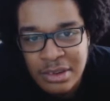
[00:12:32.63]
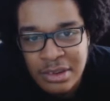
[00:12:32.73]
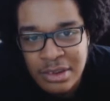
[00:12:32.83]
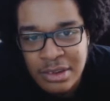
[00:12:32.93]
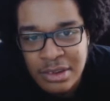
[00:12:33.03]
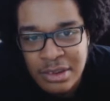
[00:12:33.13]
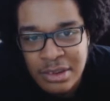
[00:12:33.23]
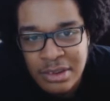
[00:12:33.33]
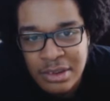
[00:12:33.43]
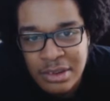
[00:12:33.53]

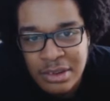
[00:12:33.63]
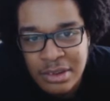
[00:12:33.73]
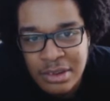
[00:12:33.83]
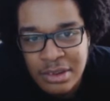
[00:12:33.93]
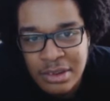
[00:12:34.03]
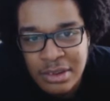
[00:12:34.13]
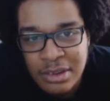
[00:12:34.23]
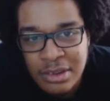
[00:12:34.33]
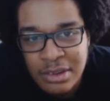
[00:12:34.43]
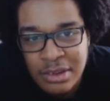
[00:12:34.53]

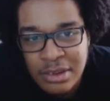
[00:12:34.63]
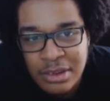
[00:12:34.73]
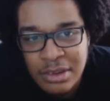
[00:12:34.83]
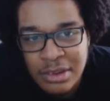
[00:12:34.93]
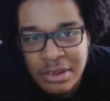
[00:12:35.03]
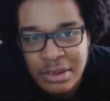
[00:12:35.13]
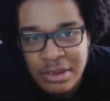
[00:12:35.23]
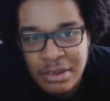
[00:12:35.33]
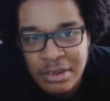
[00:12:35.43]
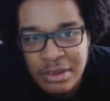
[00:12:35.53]

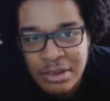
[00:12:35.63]
(not speaking)